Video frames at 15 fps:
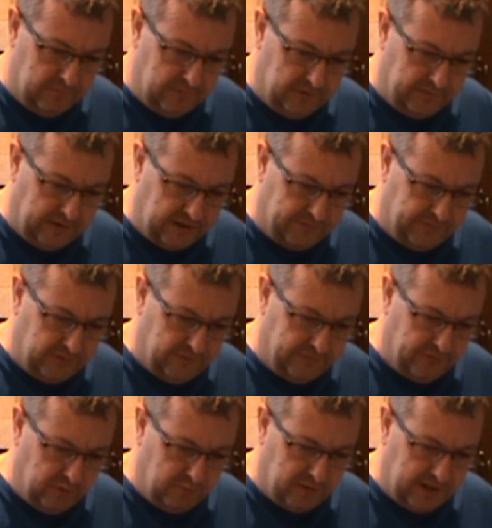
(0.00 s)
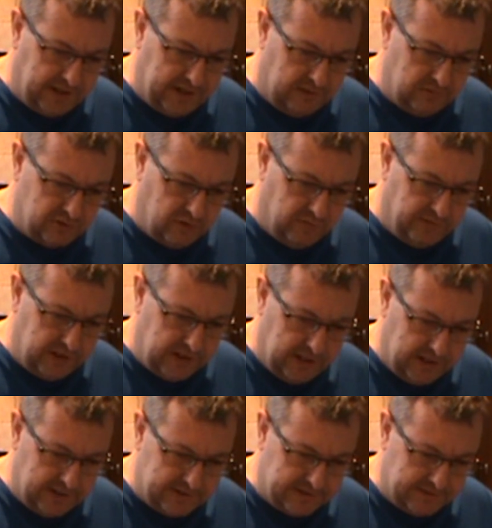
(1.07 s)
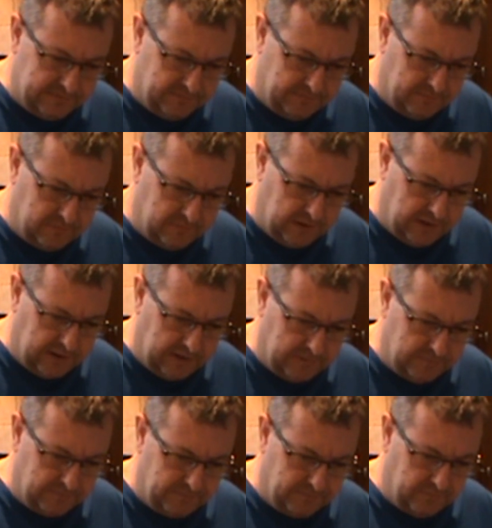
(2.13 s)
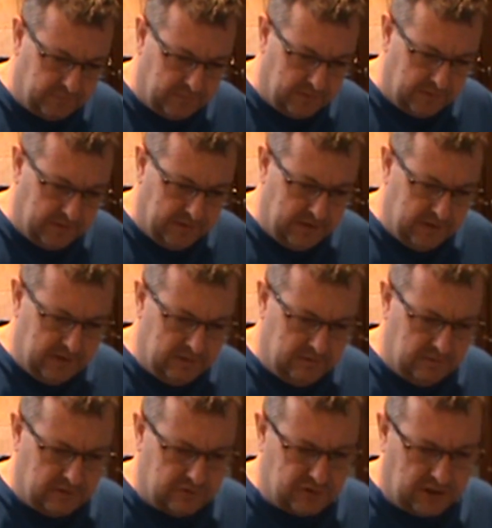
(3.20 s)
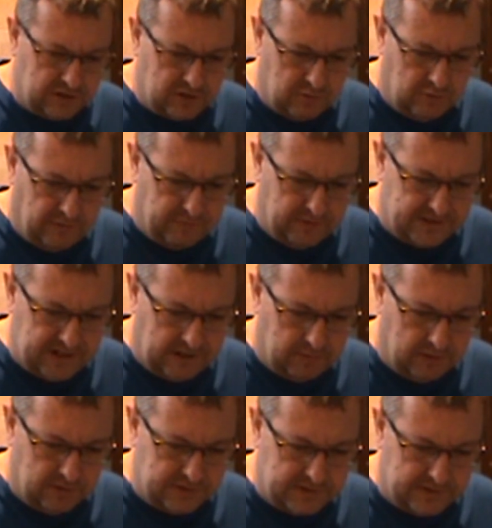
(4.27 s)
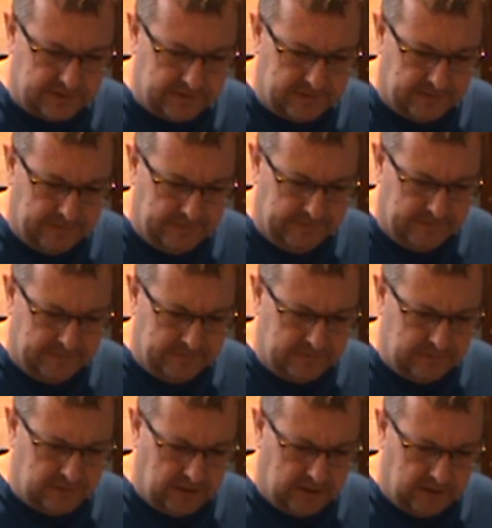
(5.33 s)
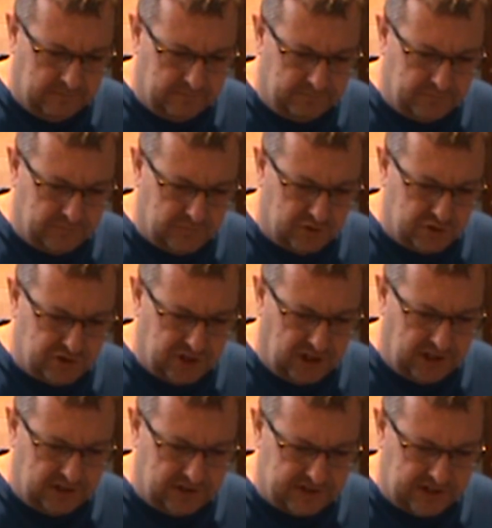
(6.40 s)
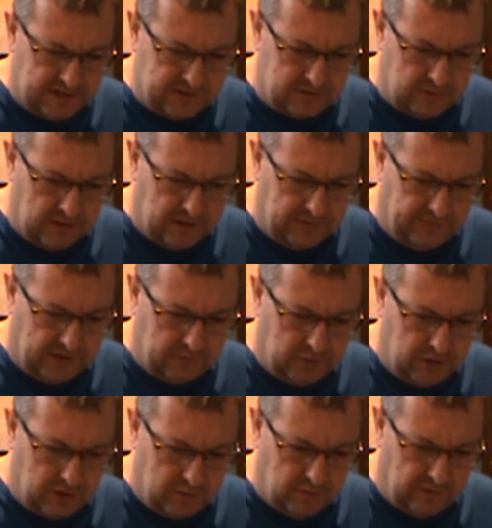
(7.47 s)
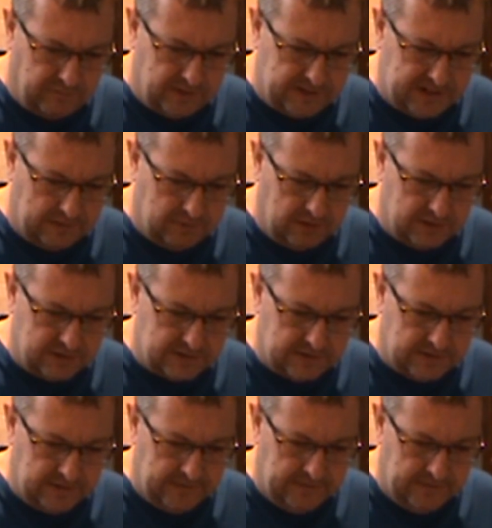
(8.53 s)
I've had a few breakdowns over the years. I tried to come off my tablets. Just shit seems to hit the fan when I come off my tablets.